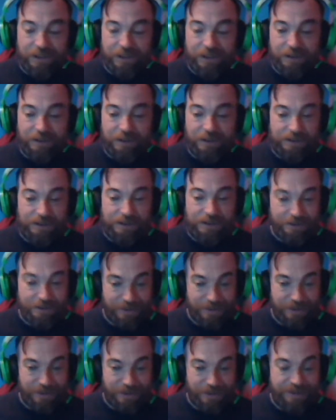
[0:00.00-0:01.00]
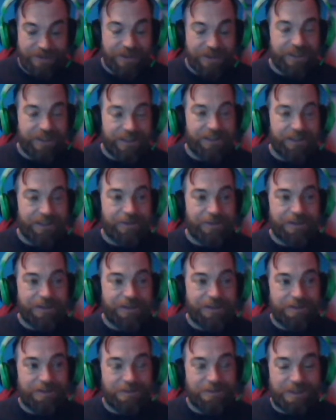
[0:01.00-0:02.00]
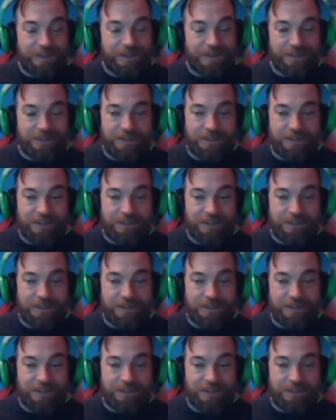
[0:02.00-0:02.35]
Guy Somberg has done the Windows implementation.